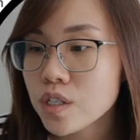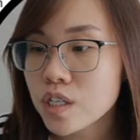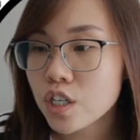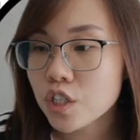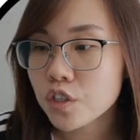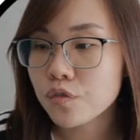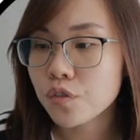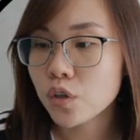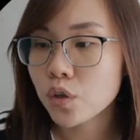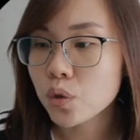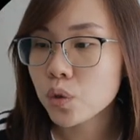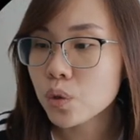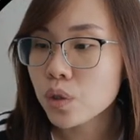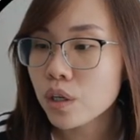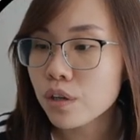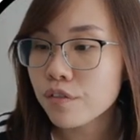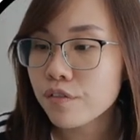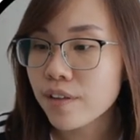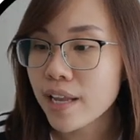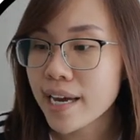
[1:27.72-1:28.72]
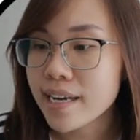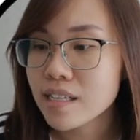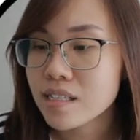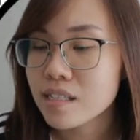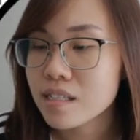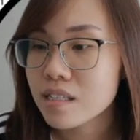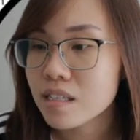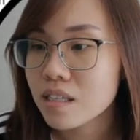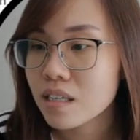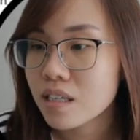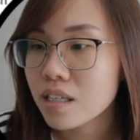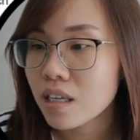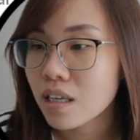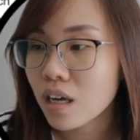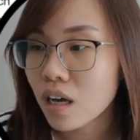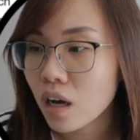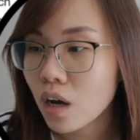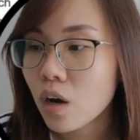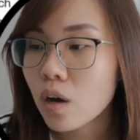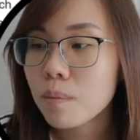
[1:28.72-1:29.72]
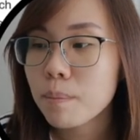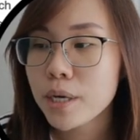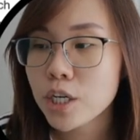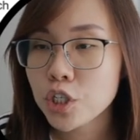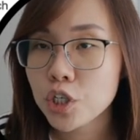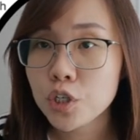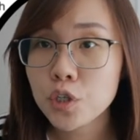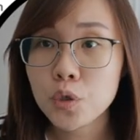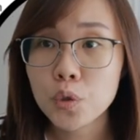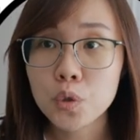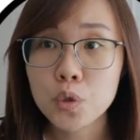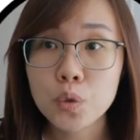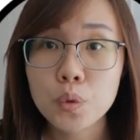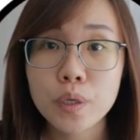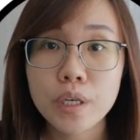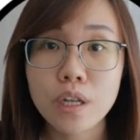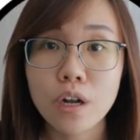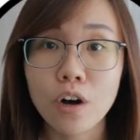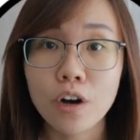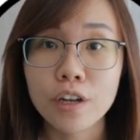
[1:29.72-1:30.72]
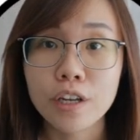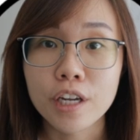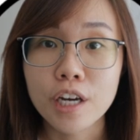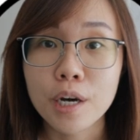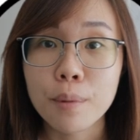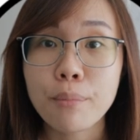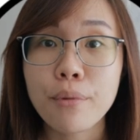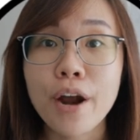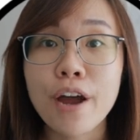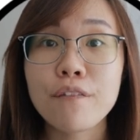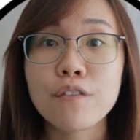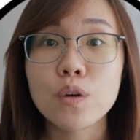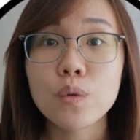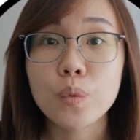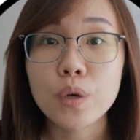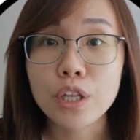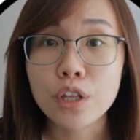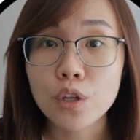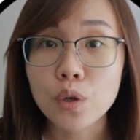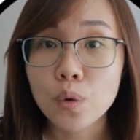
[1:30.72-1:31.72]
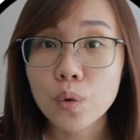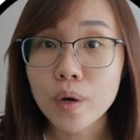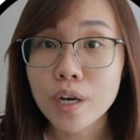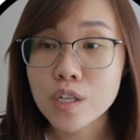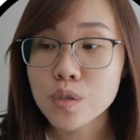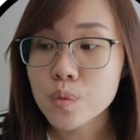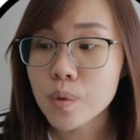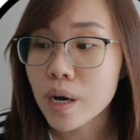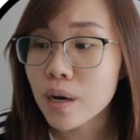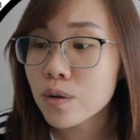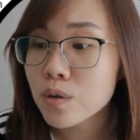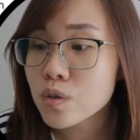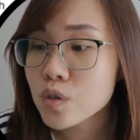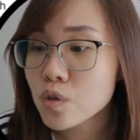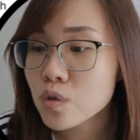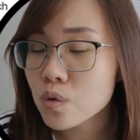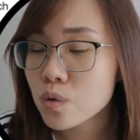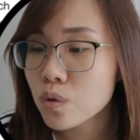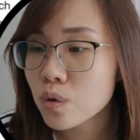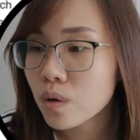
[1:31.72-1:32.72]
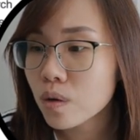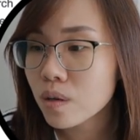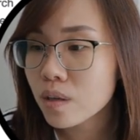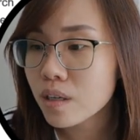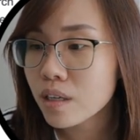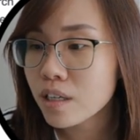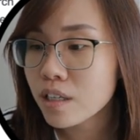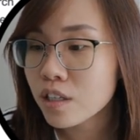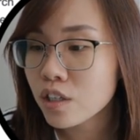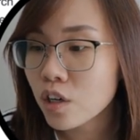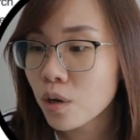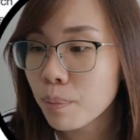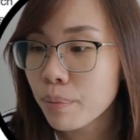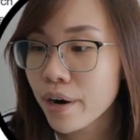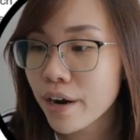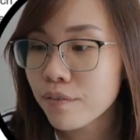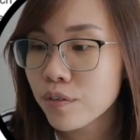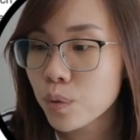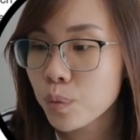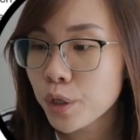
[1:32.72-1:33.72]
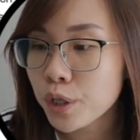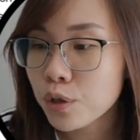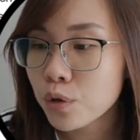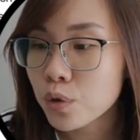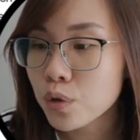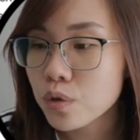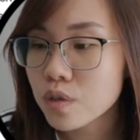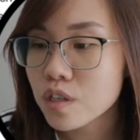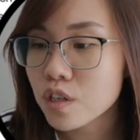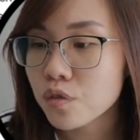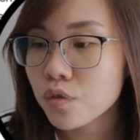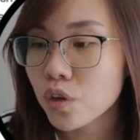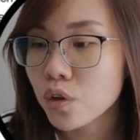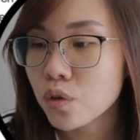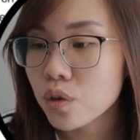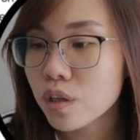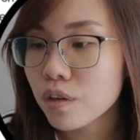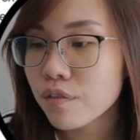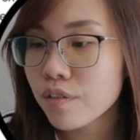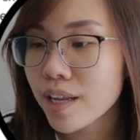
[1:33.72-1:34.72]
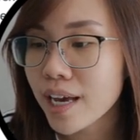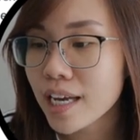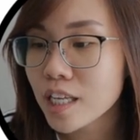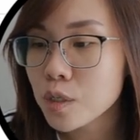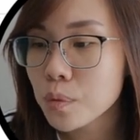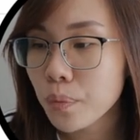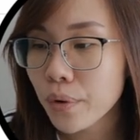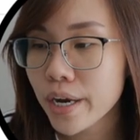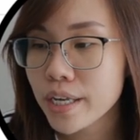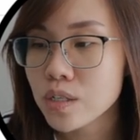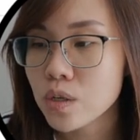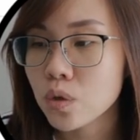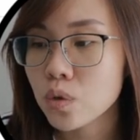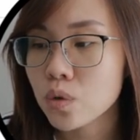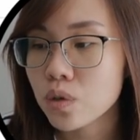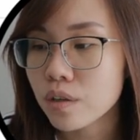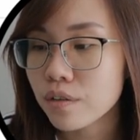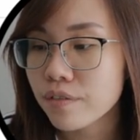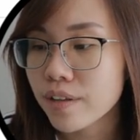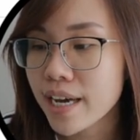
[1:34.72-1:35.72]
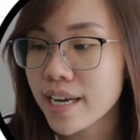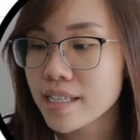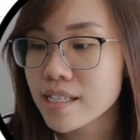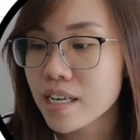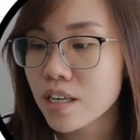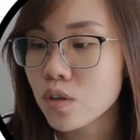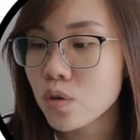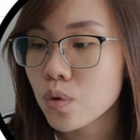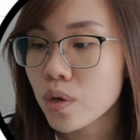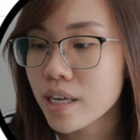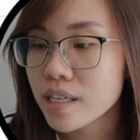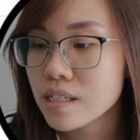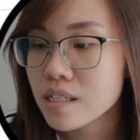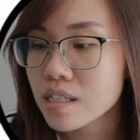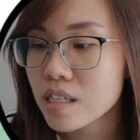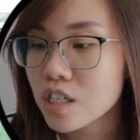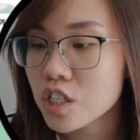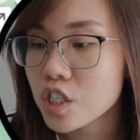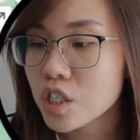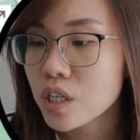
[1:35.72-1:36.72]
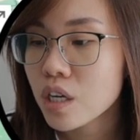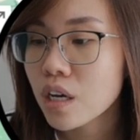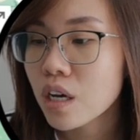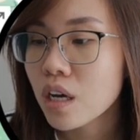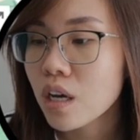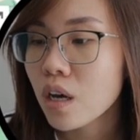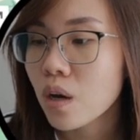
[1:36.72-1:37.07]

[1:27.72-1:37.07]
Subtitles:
search for Google Flights. Make sure you do it on a private window as well. So in your private window, you search for Google Flights, press on Google Flights, and you can search